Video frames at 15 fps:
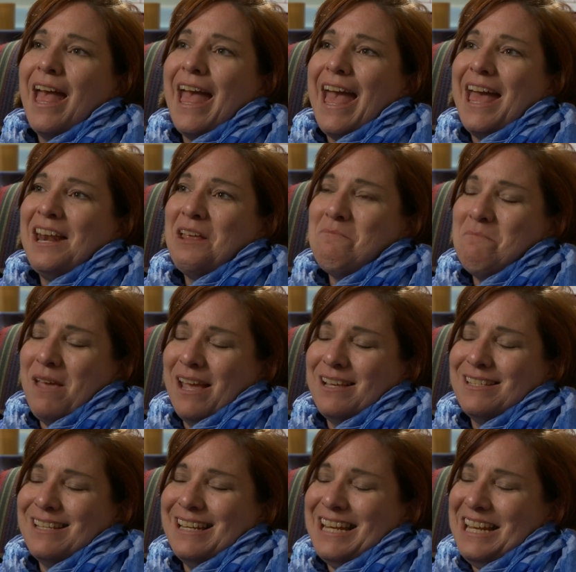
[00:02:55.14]
And it
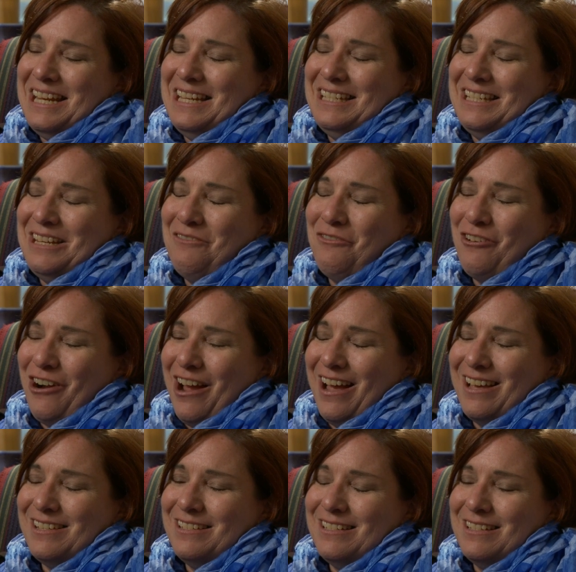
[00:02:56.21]
makes it easy for
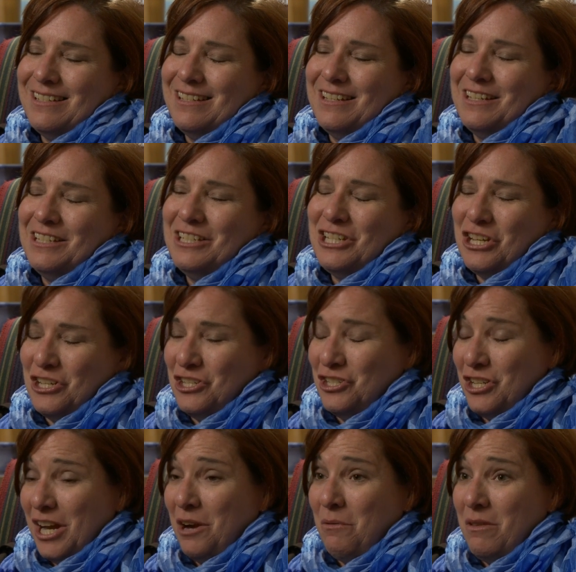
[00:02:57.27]
us to
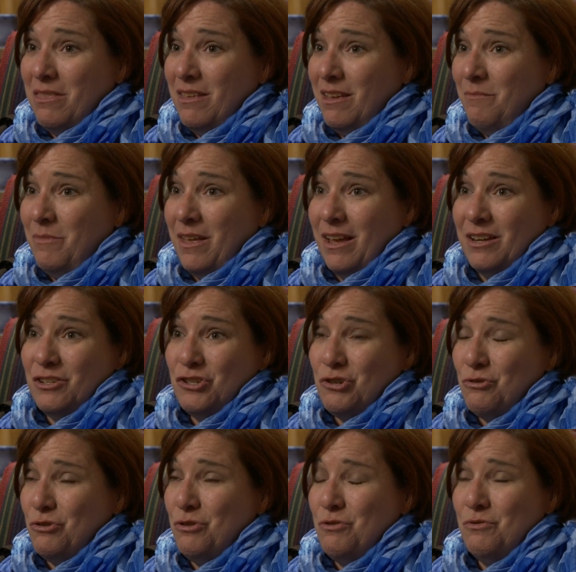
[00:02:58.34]
share with them that
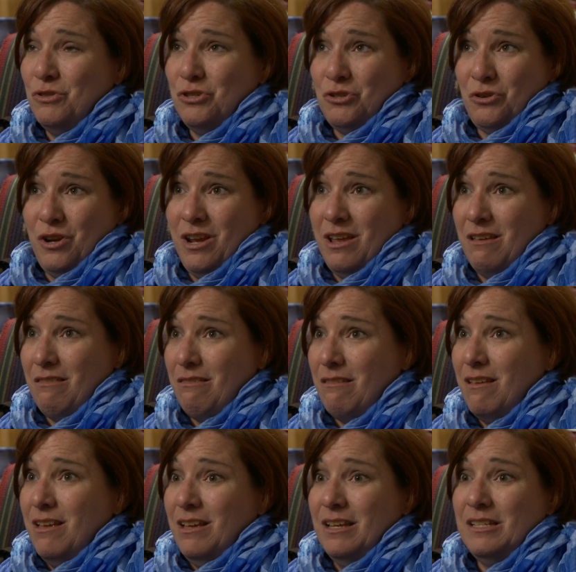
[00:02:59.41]
true strength
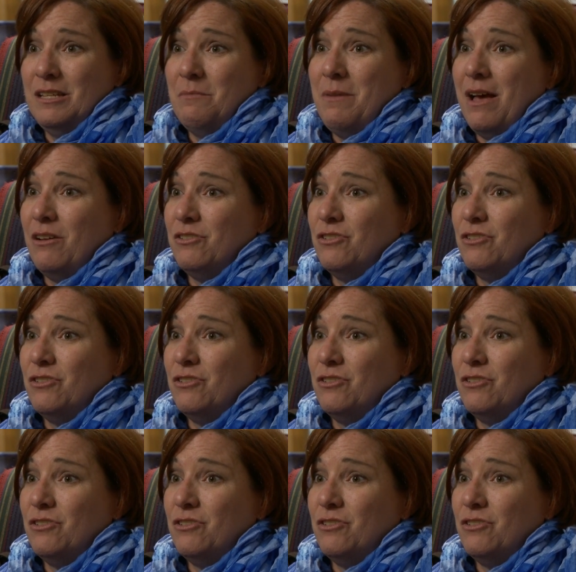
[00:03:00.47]
is about